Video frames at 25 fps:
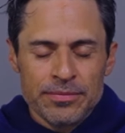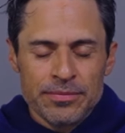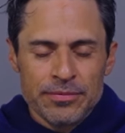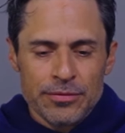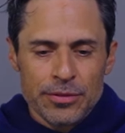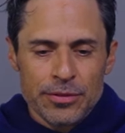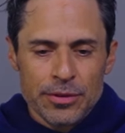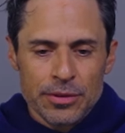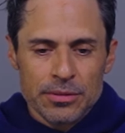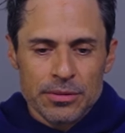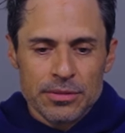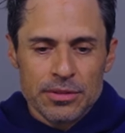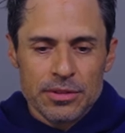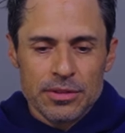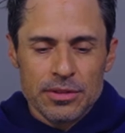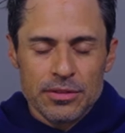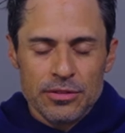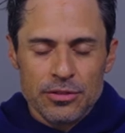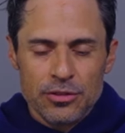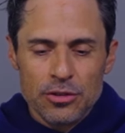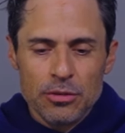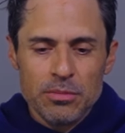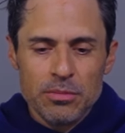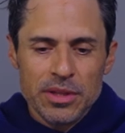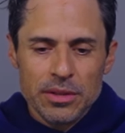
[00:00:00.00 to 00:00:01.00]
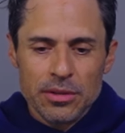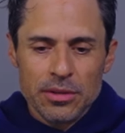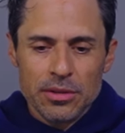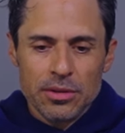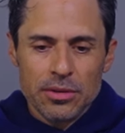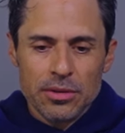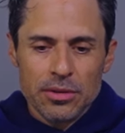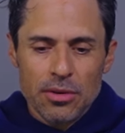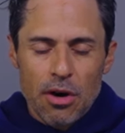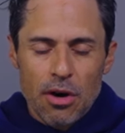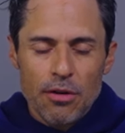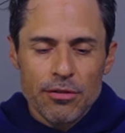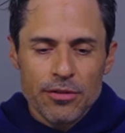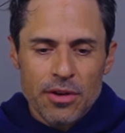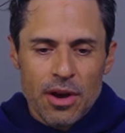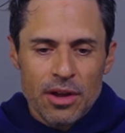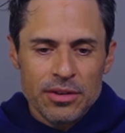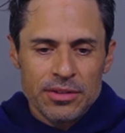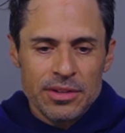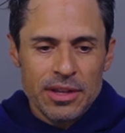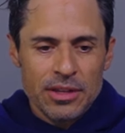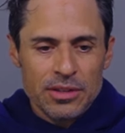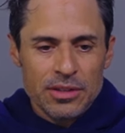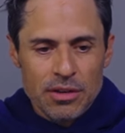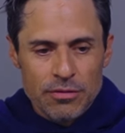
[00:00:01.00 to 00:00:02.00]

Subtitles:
for consuming golf content.